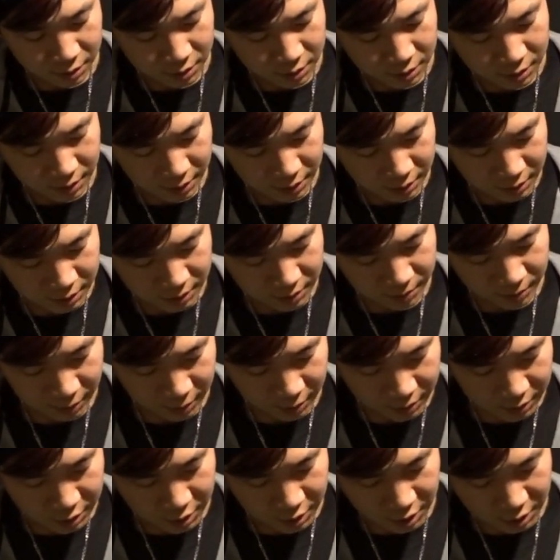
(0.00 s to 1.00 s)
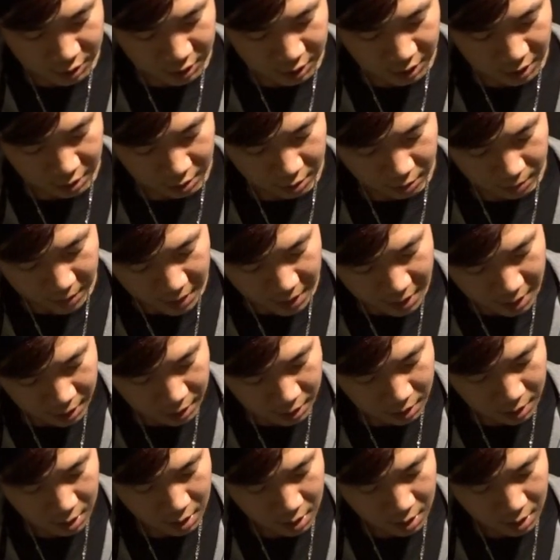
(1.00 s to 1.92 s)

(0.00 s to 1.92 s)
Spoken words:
So you can just pull the charging handle back.